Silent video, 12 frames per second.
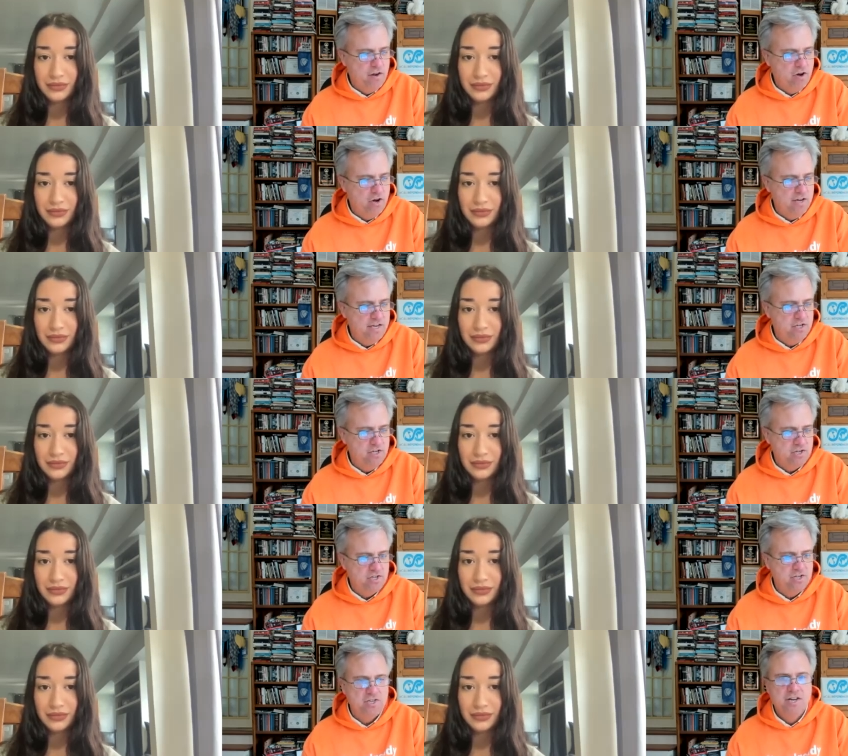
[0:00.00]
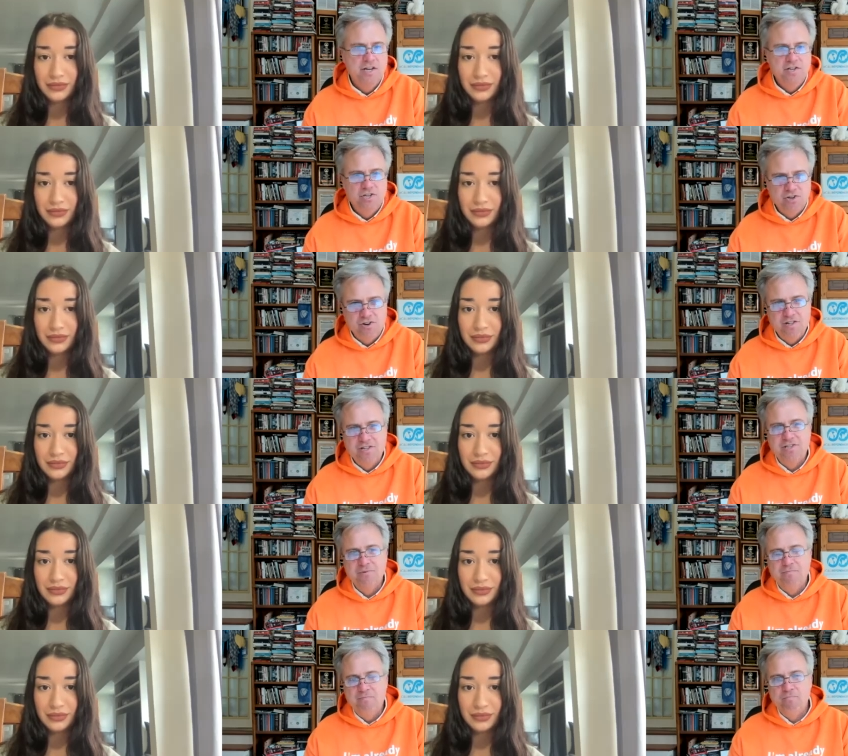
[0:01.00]
Speaker 1: Law and Justice
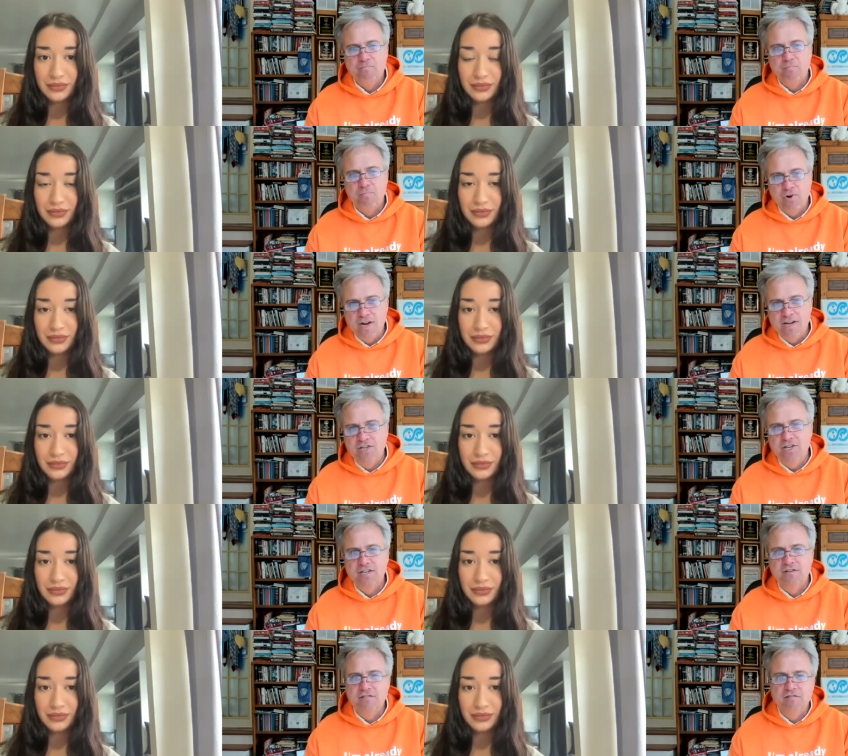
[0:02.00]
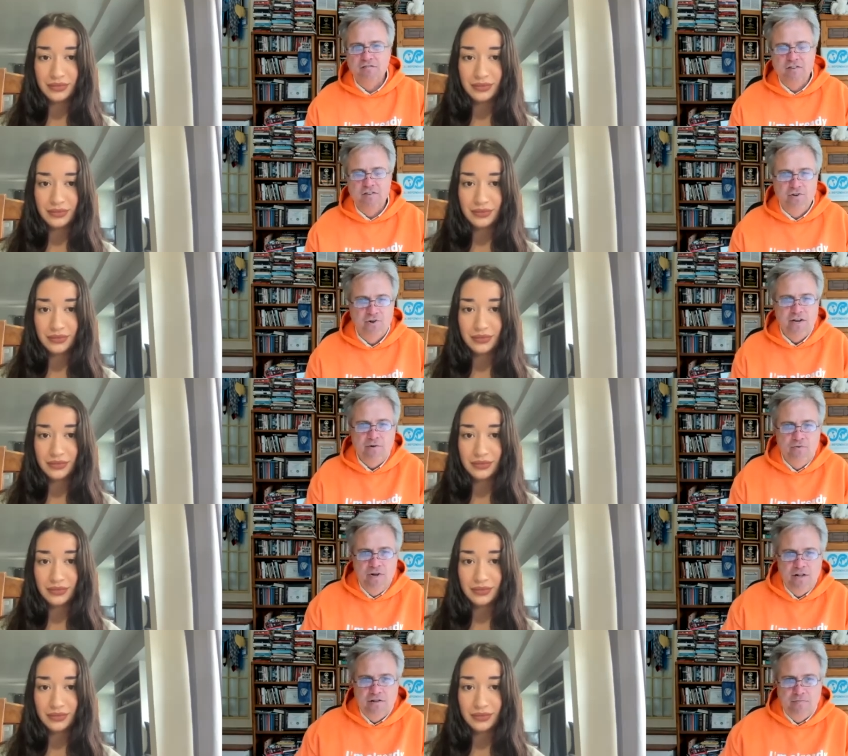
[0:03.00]
Journalism Project. Victoria,
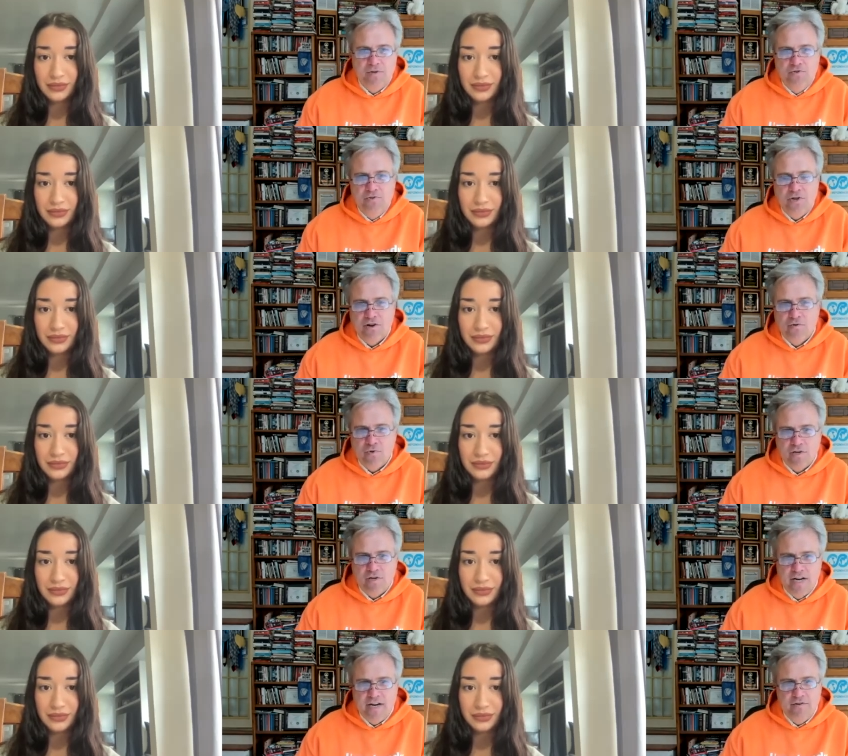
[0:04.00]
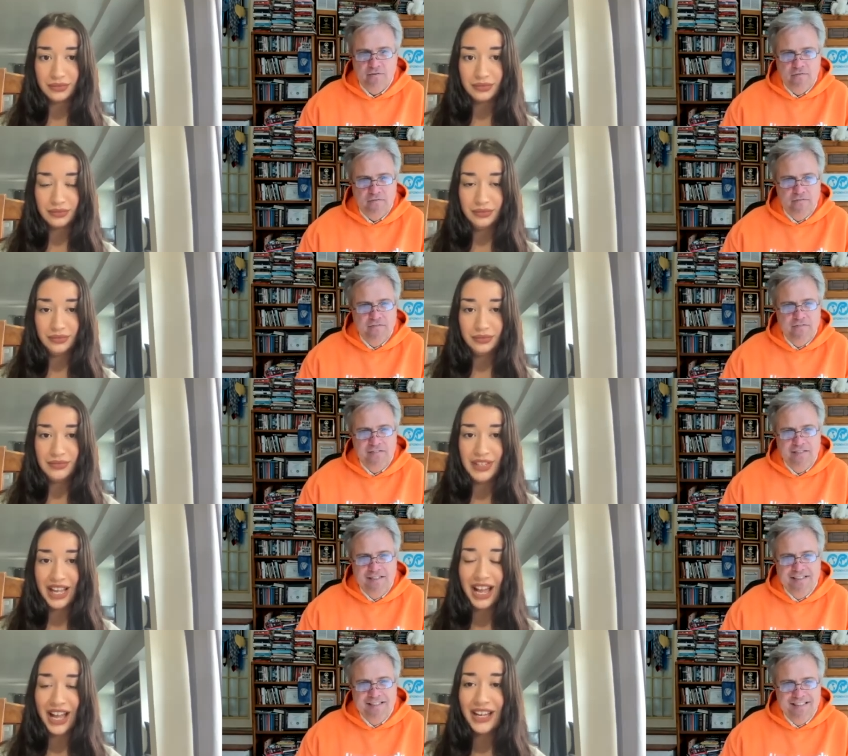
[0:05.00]
welcome to Talk World Radio.
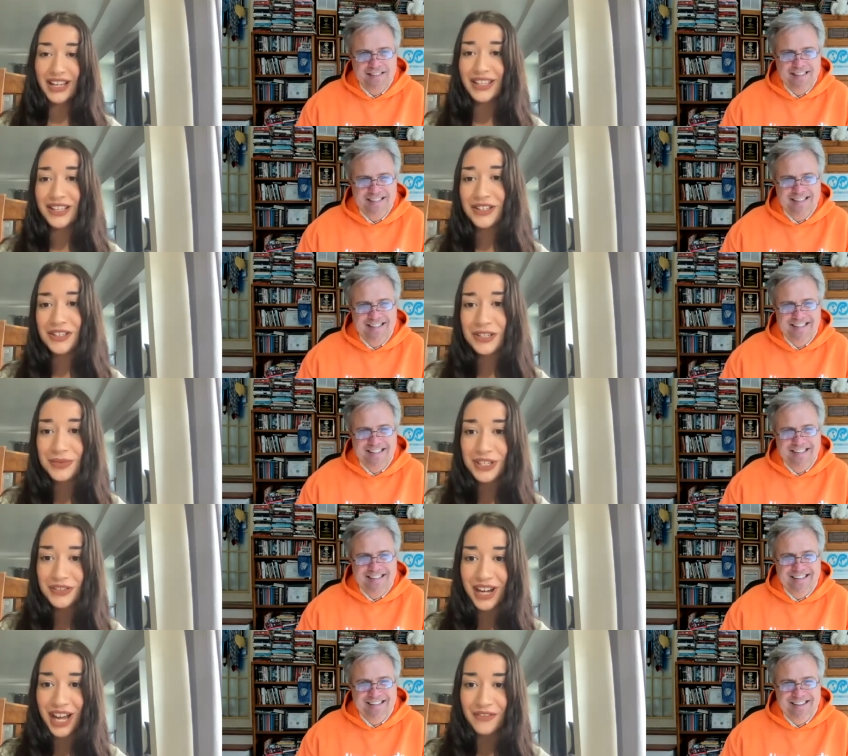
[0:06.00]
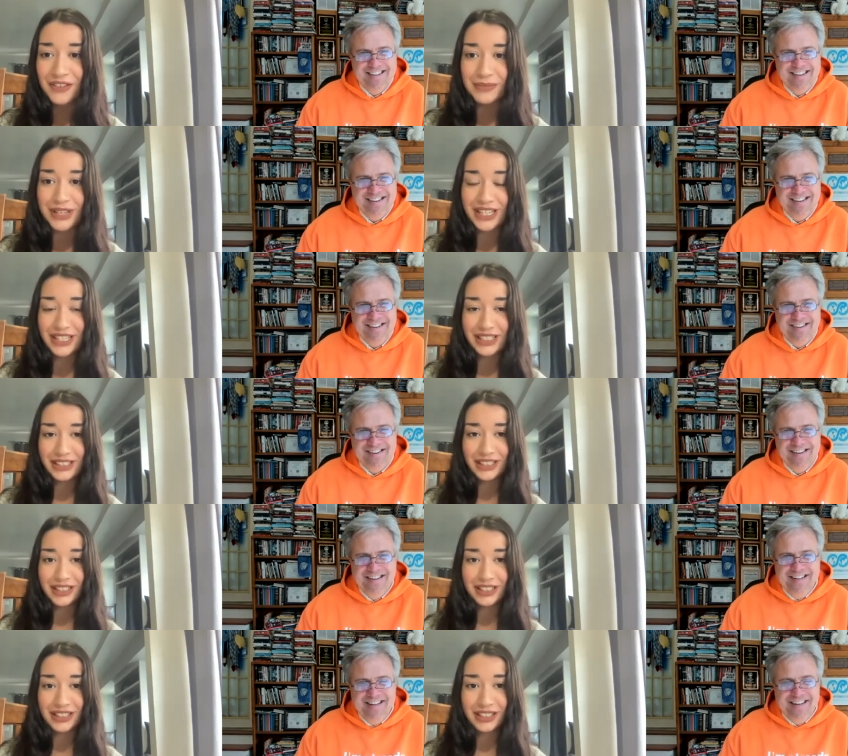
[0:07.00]
Speaker 2: Hi, thank you so much for having me.
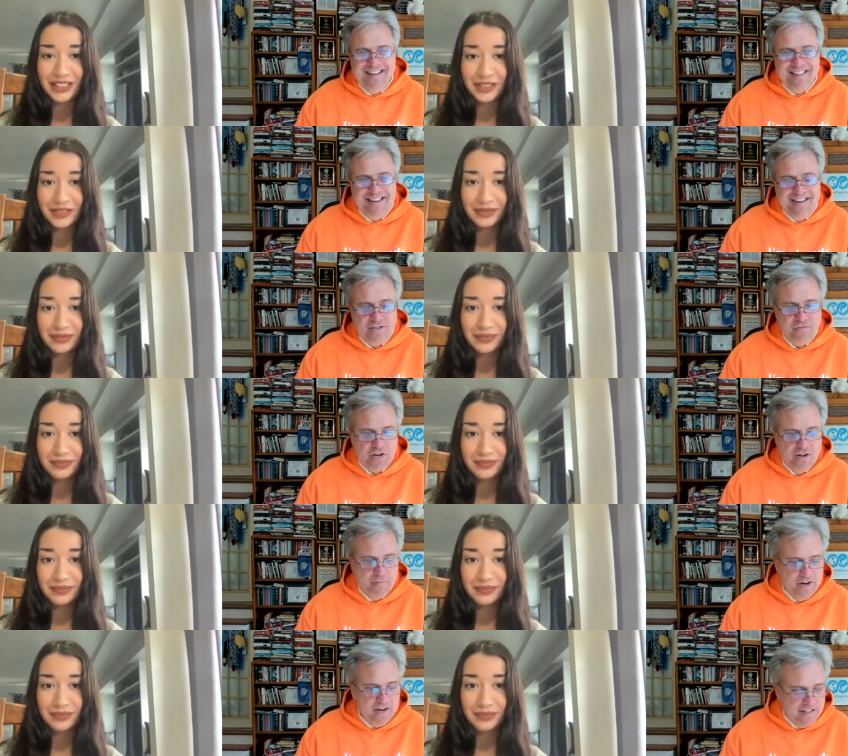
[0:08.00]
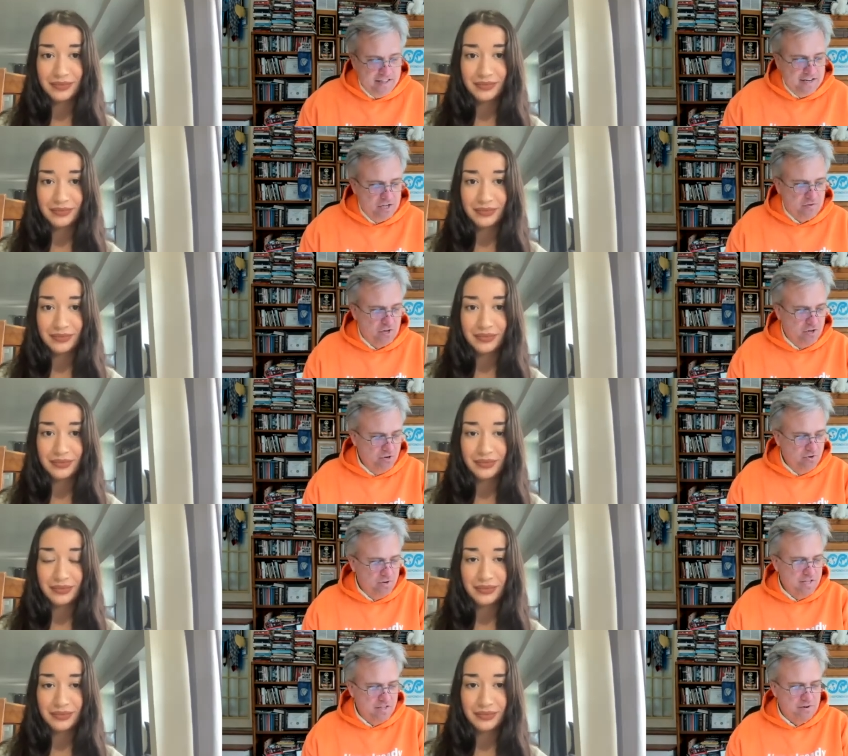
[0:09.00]
Speaker 1: Thanks for coming on. Thanks for
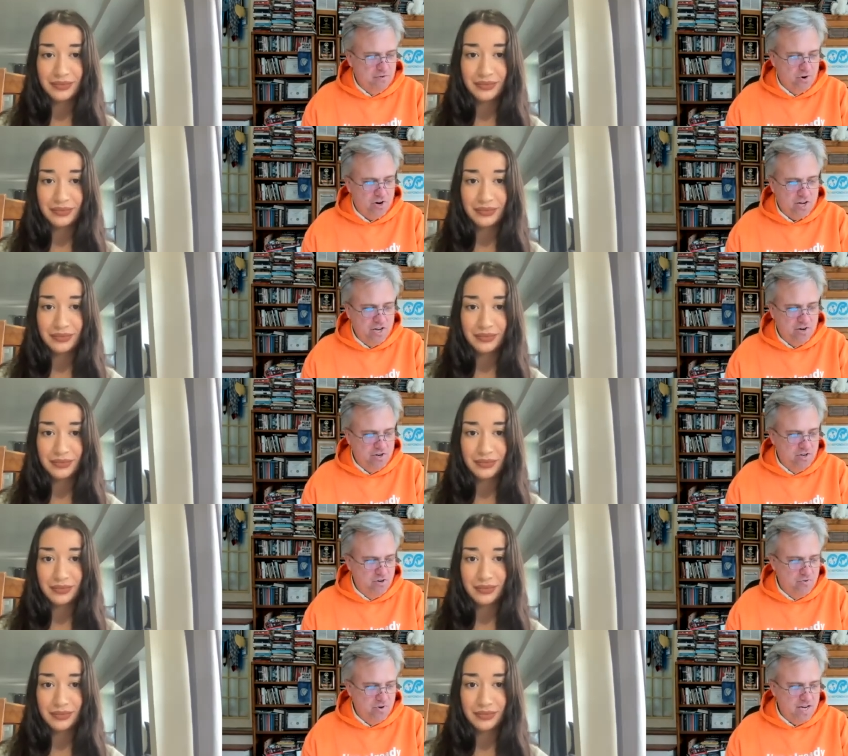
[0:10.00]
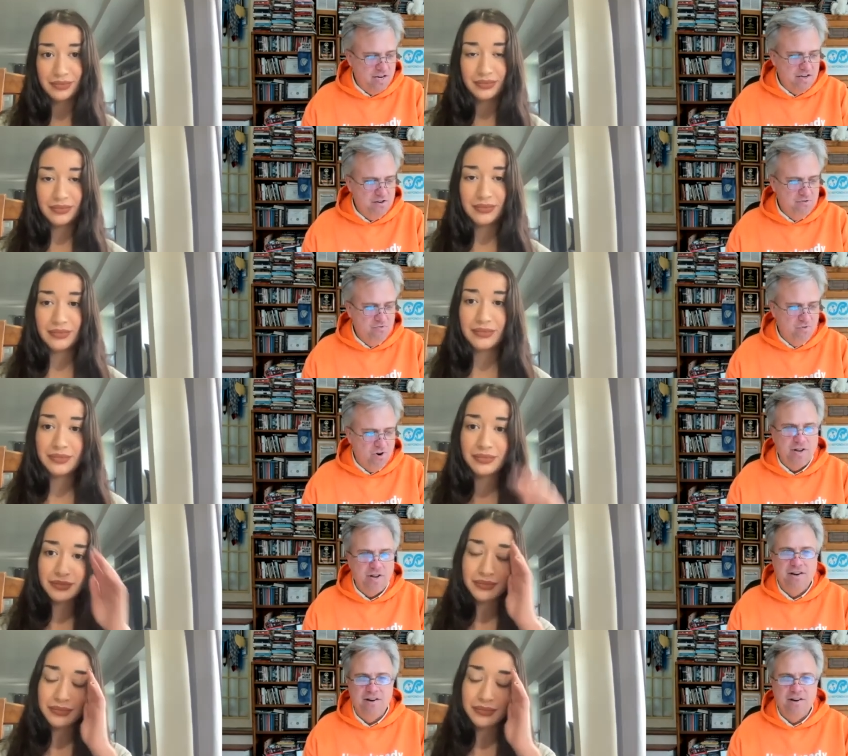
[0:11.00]
doing the work you're doing. You wrote an